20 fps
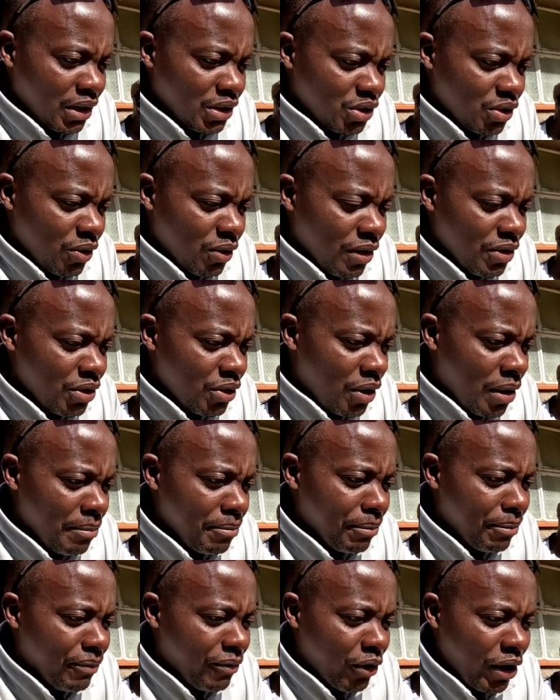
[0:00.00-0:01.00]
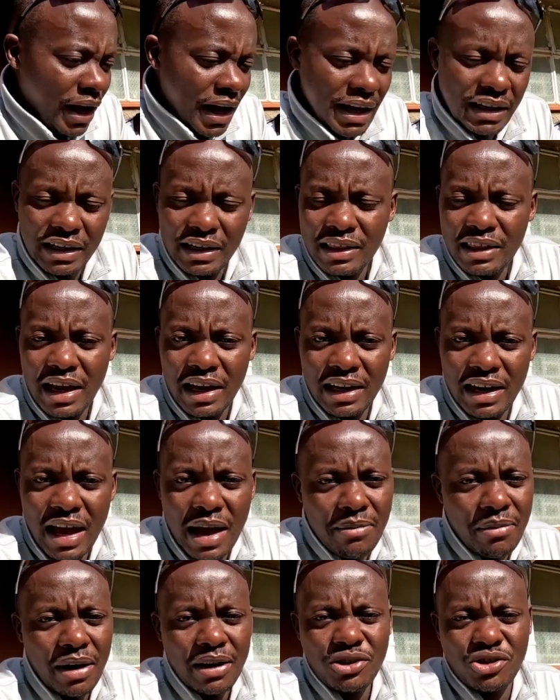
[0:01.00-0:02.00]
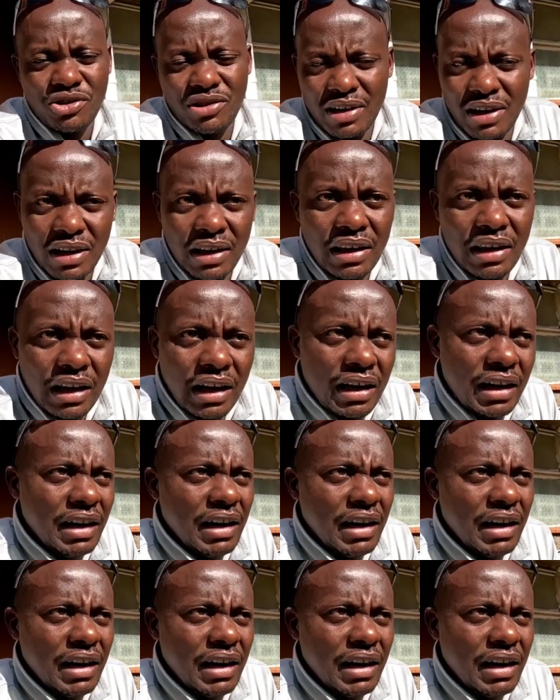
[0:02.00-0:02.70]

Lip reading: So though I'm forgetting their name, I still